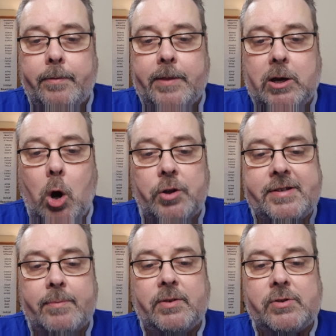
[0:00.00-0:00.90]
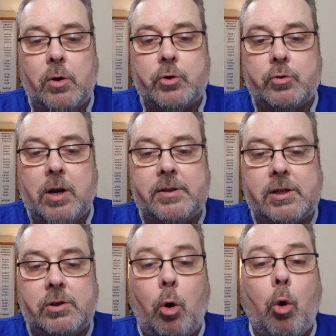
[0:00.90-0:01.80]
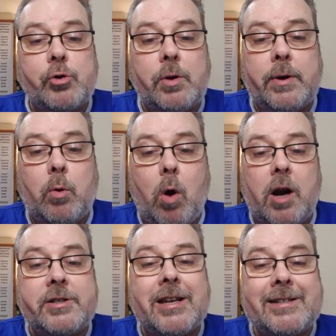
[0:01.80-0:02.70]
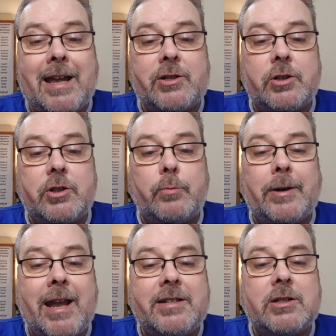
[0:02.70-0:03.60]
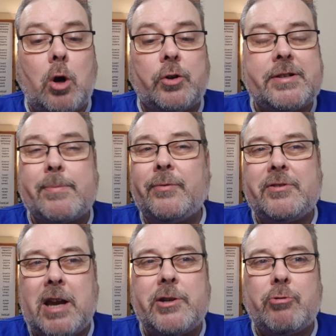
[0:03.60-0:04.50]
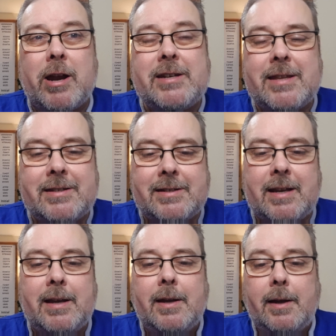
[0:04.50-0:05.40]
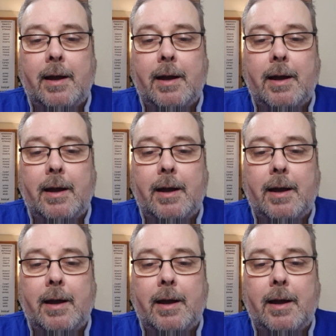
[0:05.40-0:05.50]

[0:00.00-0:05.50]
The concept of social transition also requires attention to the related concept of gender identity